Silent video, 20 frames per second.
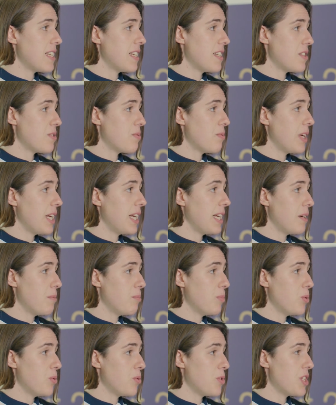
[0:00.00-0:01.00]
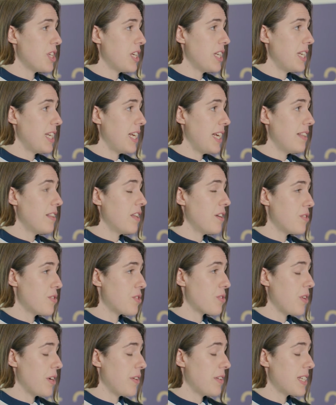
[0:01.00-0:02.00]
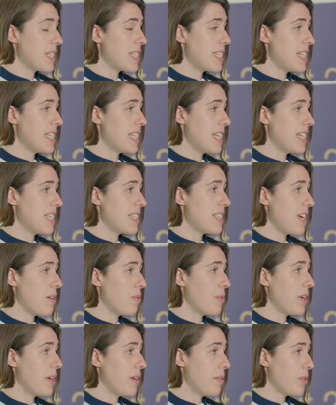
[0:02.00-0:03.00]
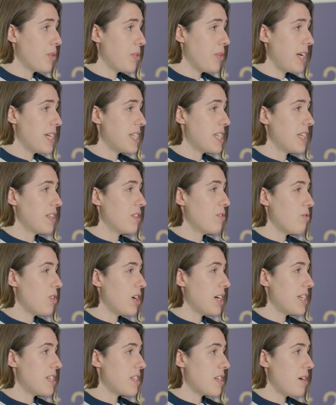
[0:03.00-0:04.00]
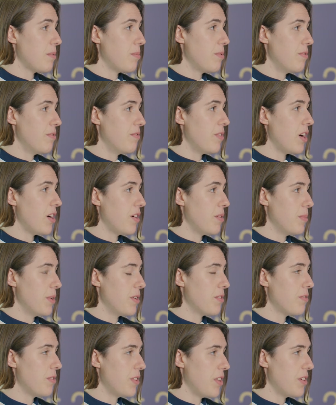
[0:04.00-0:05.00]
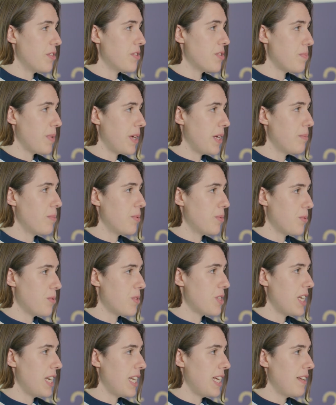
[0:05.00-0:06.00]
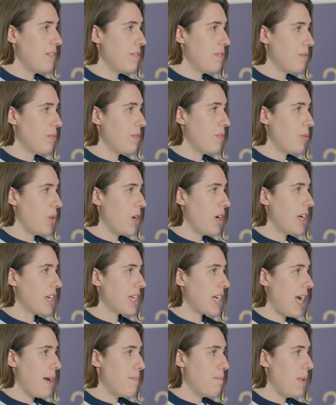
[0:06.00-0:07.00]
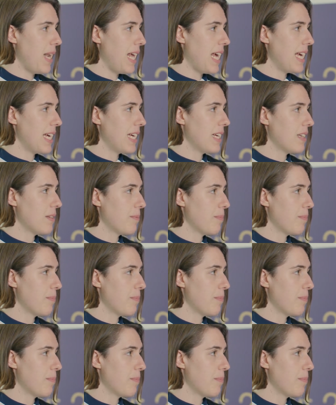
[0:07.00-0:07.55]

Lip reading: And it's really important in those growing cities that we're creating the right type of environment for those people to live, work and play.